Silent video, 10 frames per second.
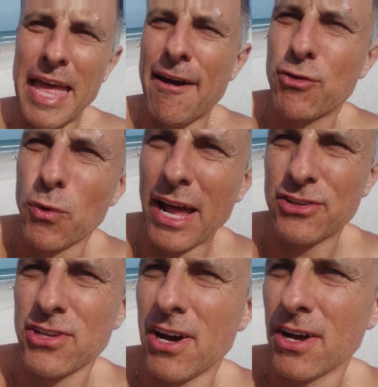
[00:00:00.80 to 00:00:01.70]
after what
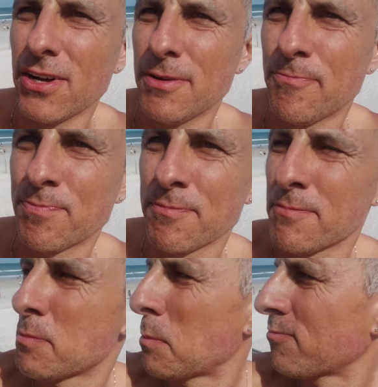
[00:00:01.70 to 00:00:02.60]
I saw,
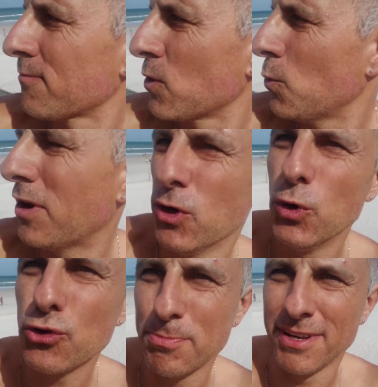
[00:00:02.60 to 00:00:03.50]
what
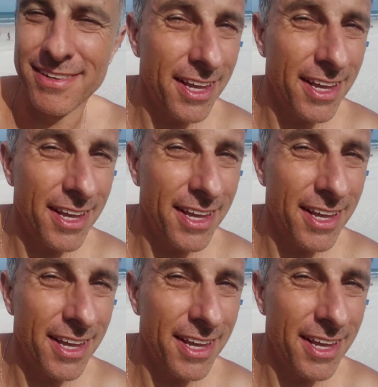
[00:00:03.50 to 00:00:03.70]
Usman